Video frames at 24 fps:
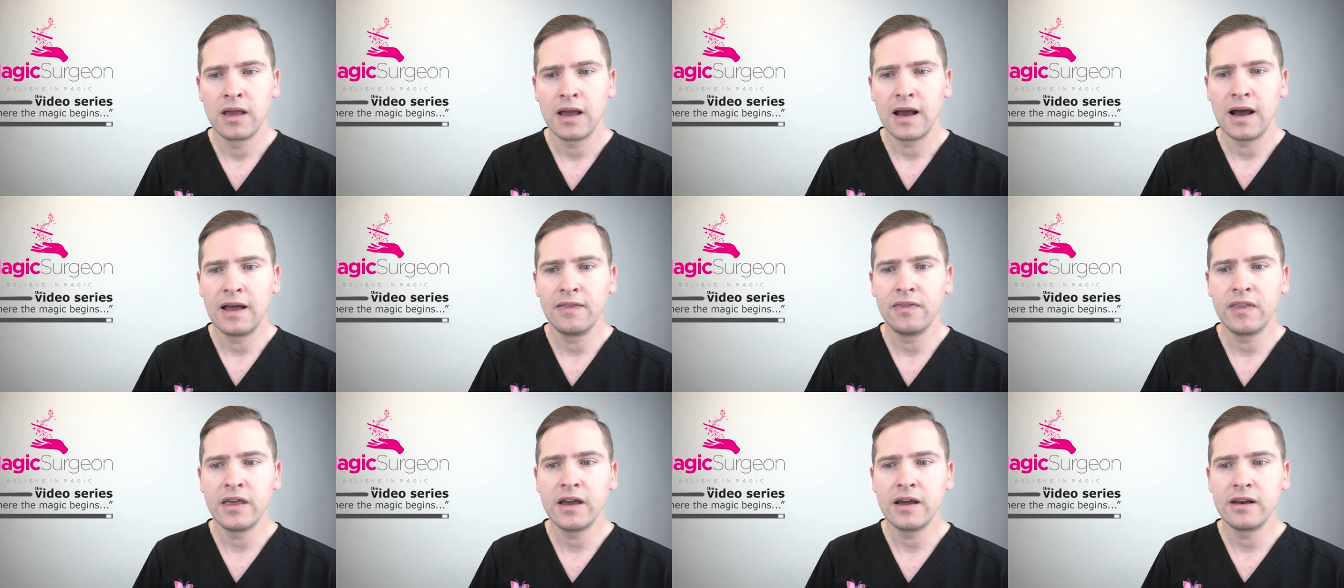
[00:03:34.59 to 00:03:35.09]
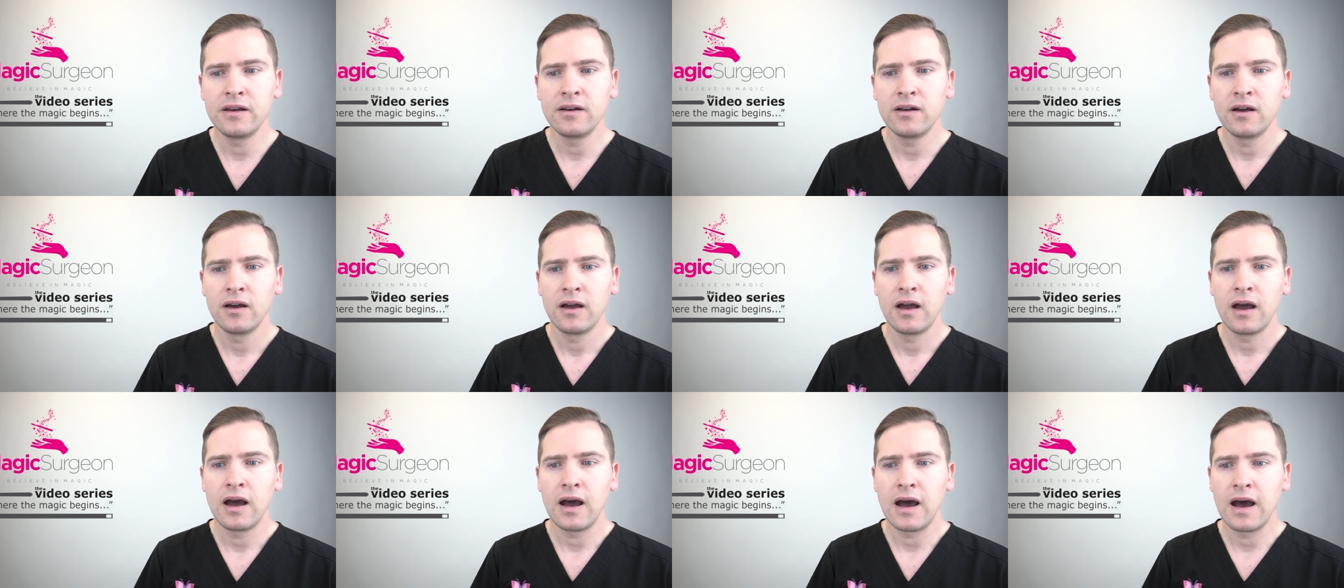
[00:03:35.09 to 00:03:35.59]
And then
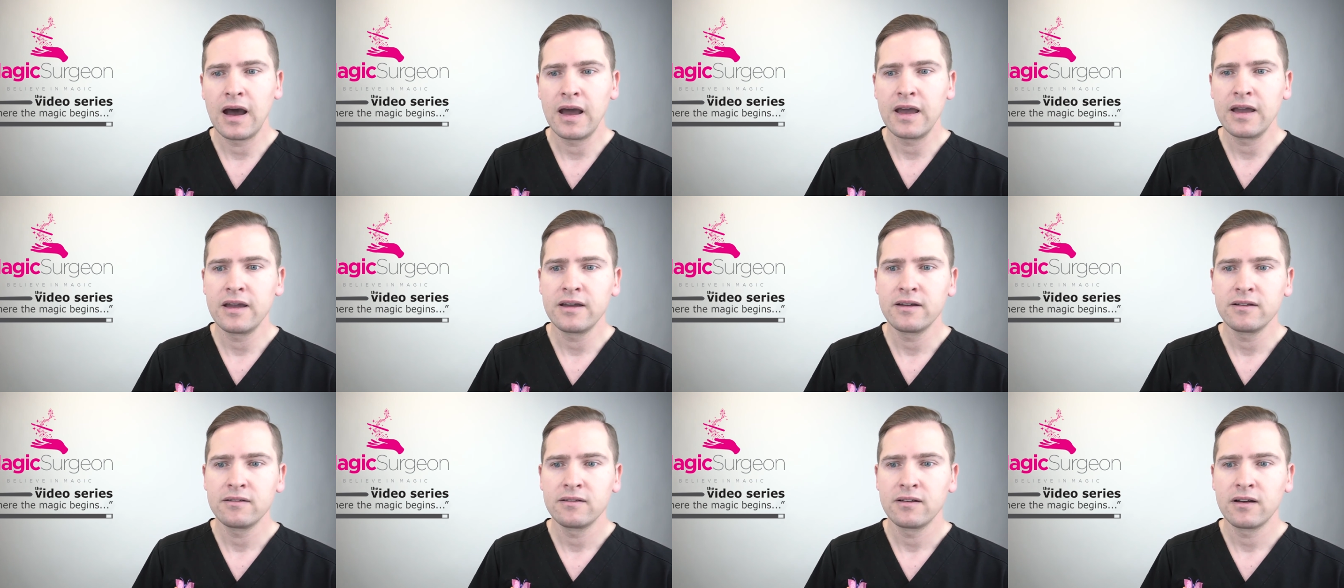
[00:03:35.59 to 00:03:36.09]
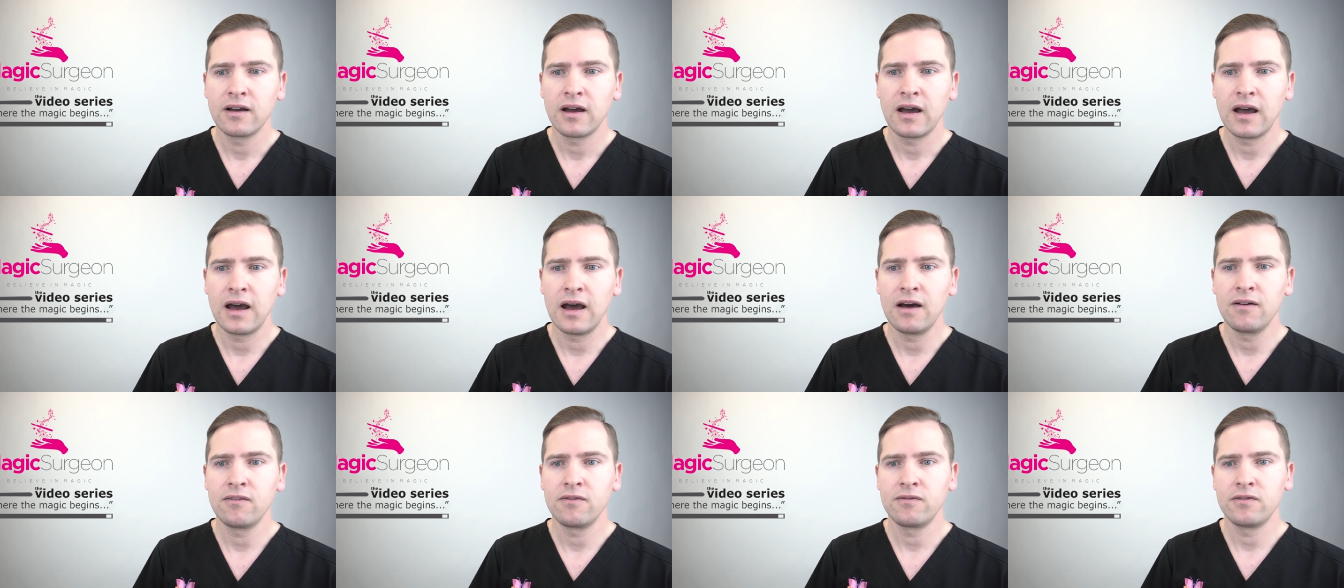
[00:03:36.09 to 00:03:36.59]
I
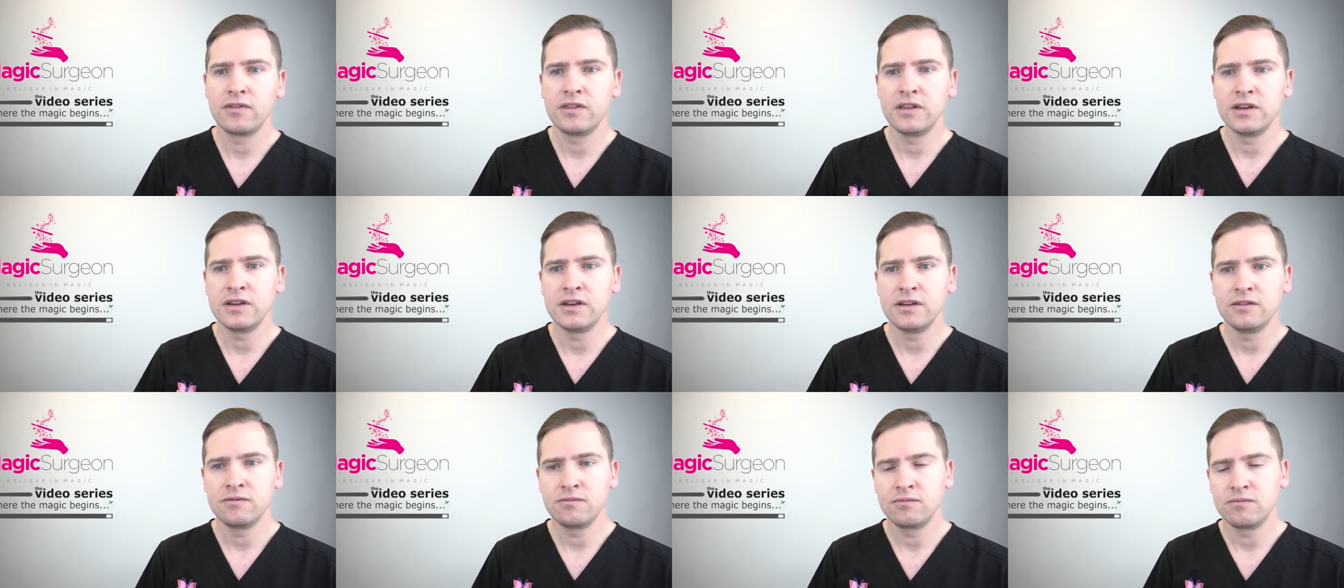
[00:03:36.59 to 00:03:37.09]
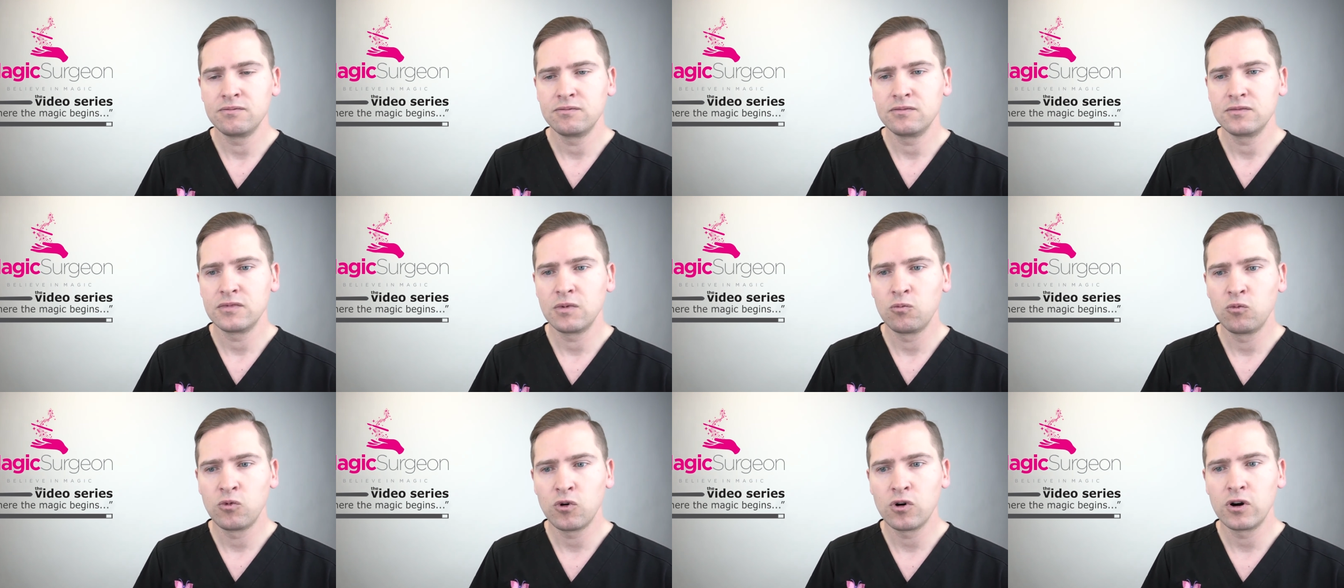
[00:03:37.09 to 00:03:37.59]
have the
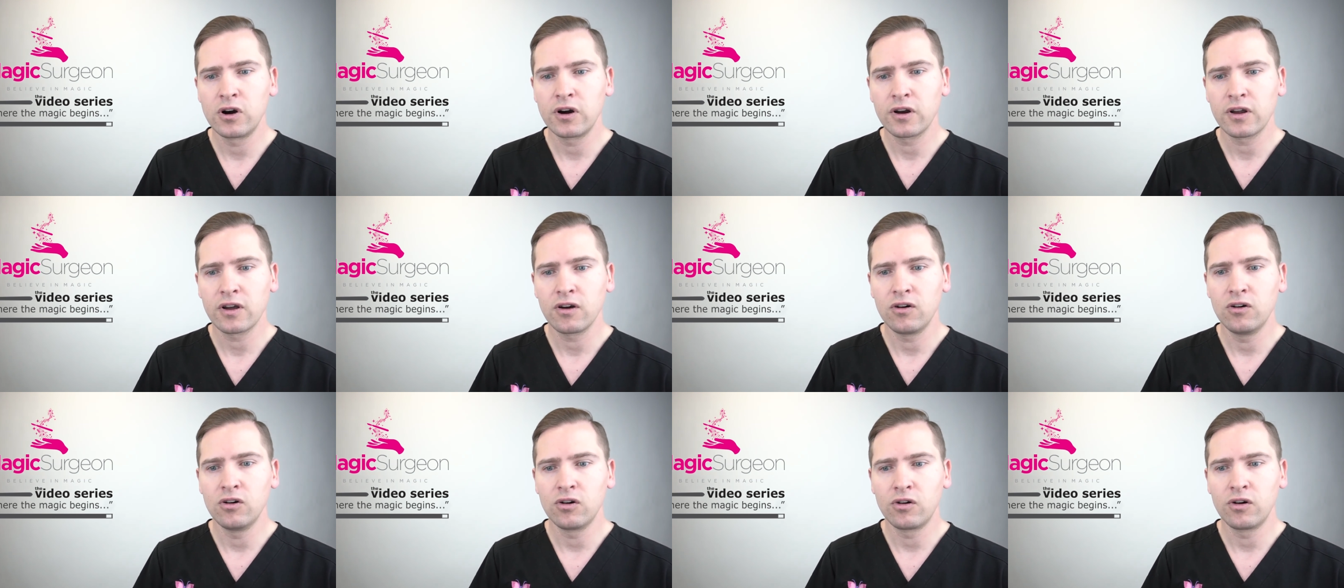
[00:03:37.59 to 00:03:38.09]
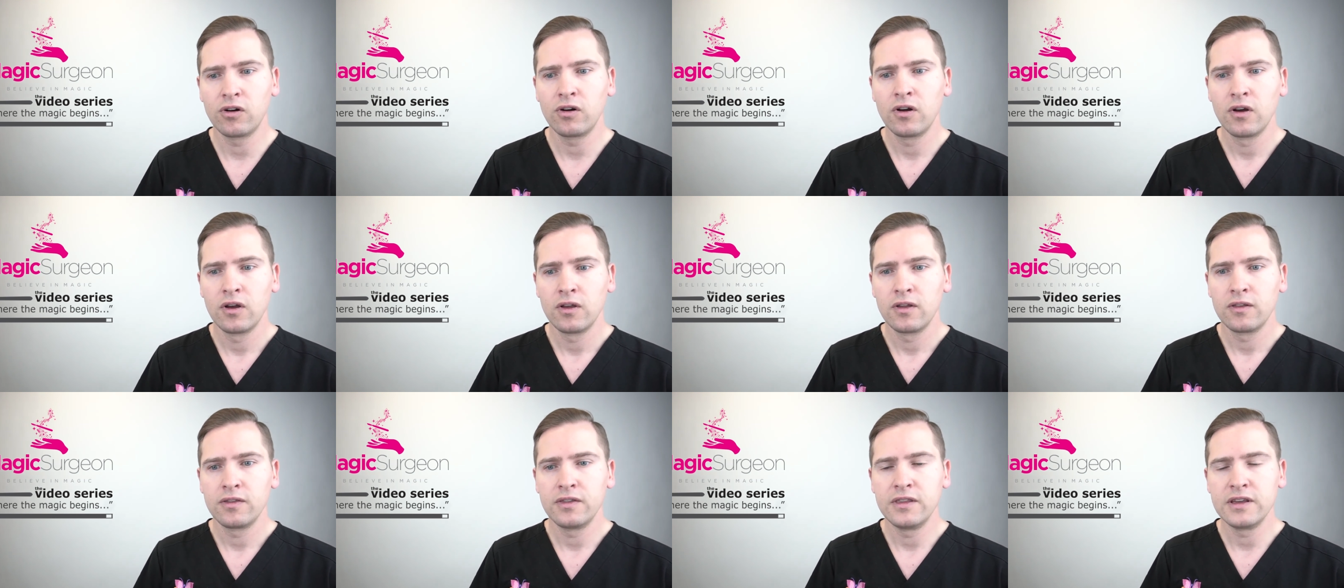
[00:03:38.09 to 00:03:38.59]
work or
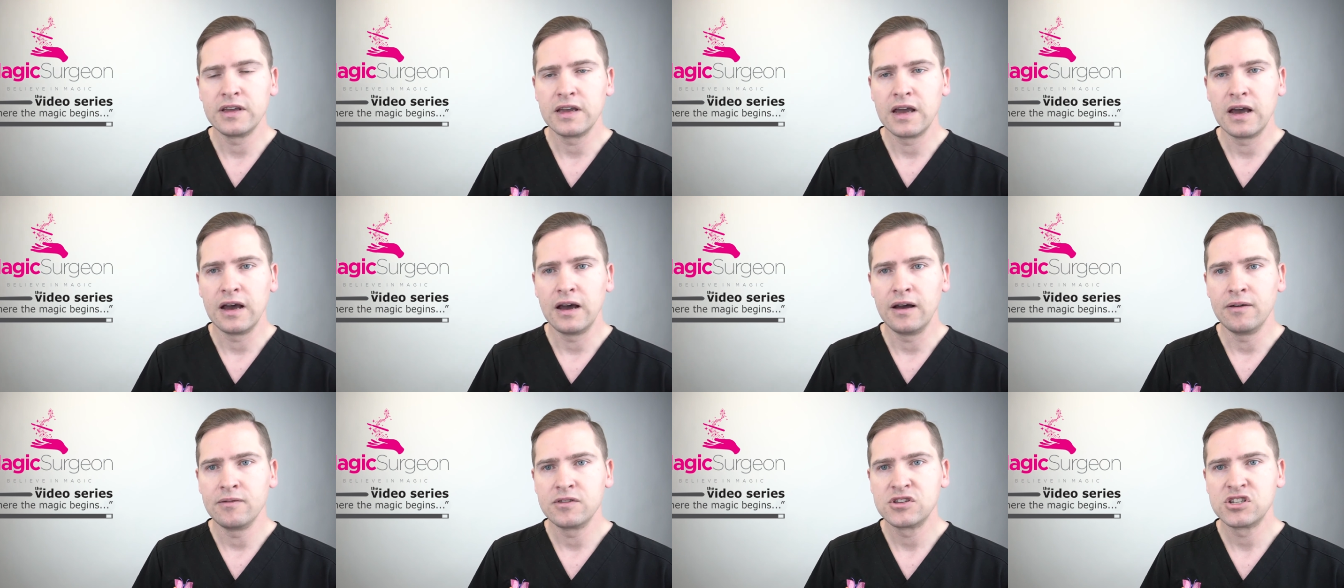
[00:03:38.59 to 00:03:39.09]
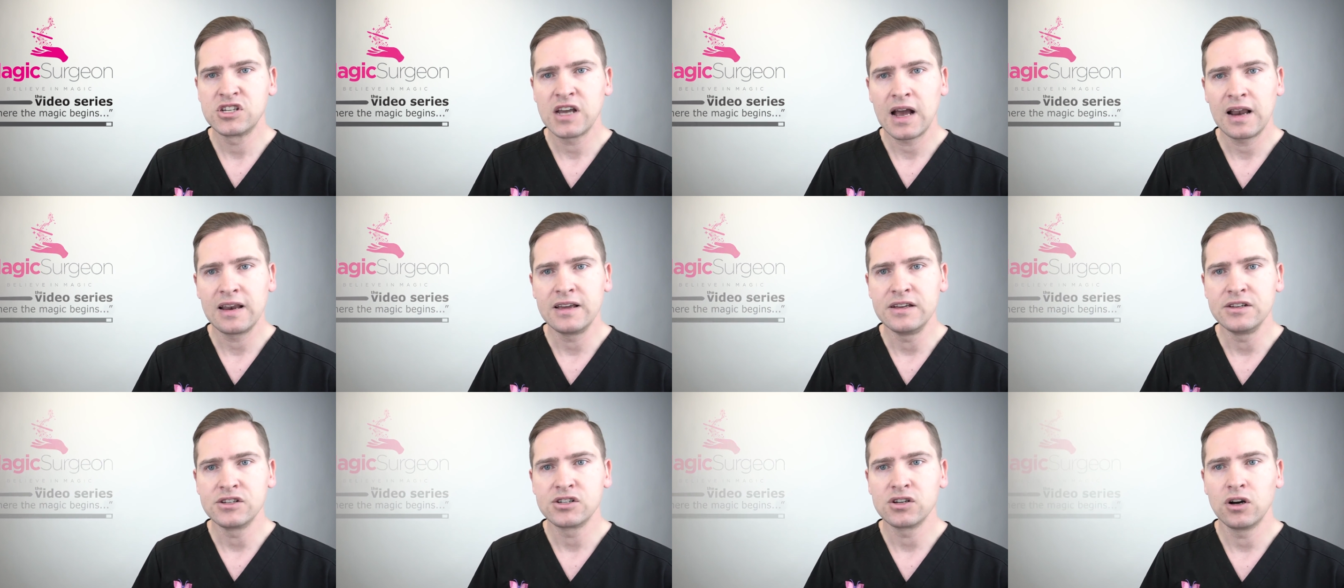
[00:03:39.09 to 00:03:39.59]
the
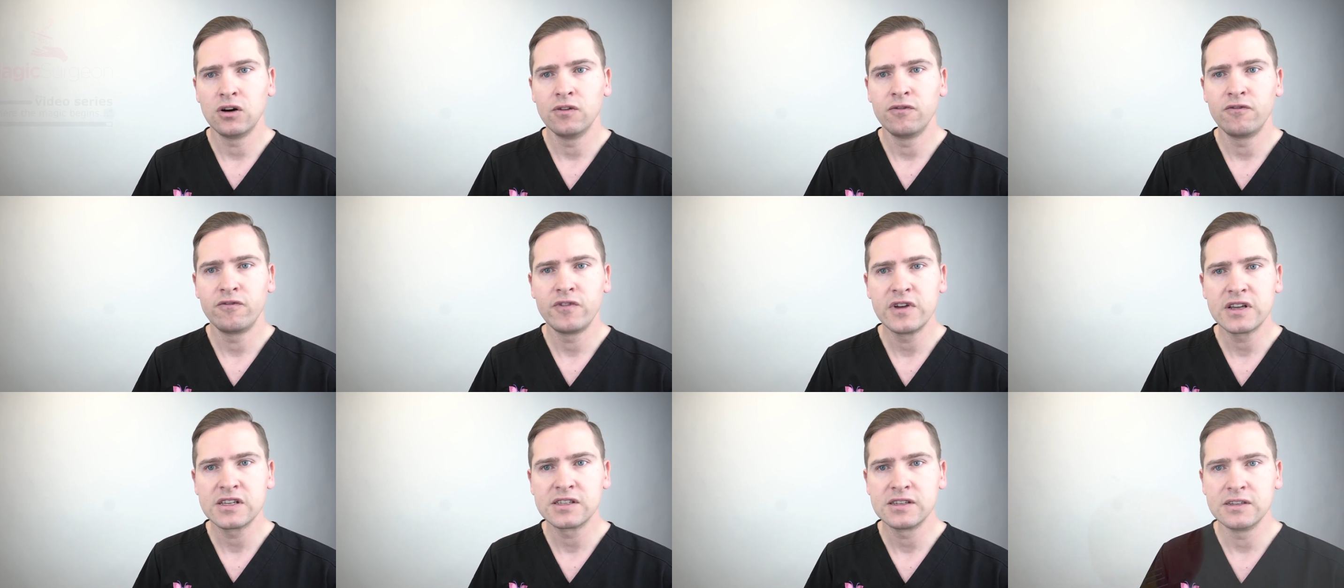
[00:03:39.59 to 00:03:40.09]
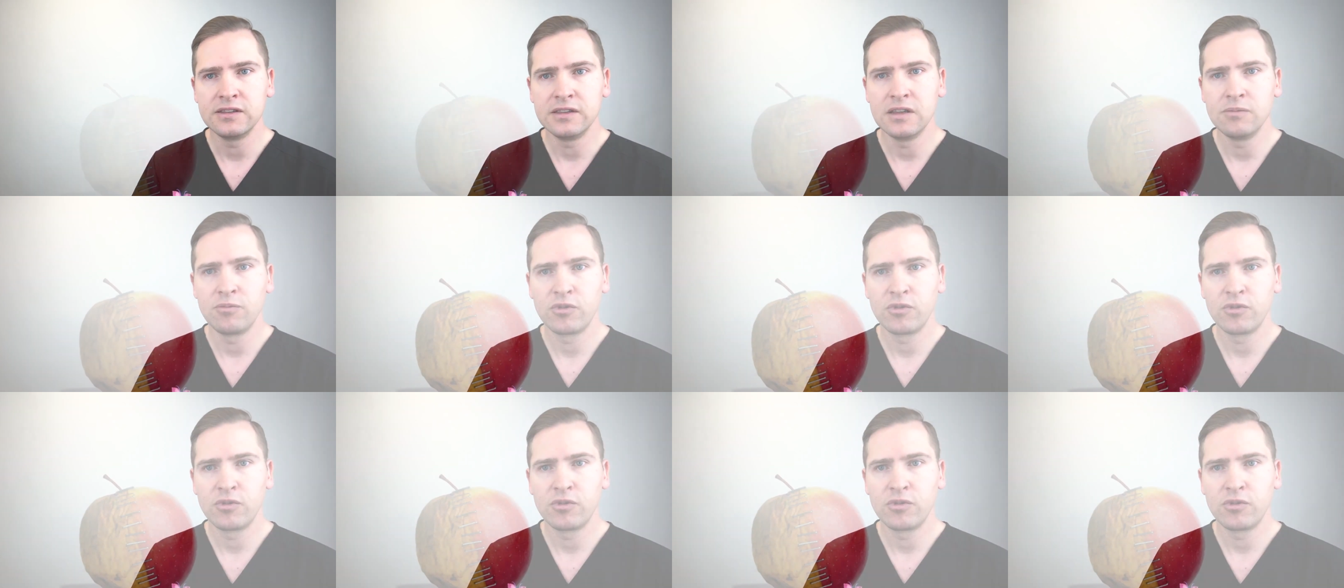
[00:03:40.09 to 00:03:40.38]
challenge of fixing the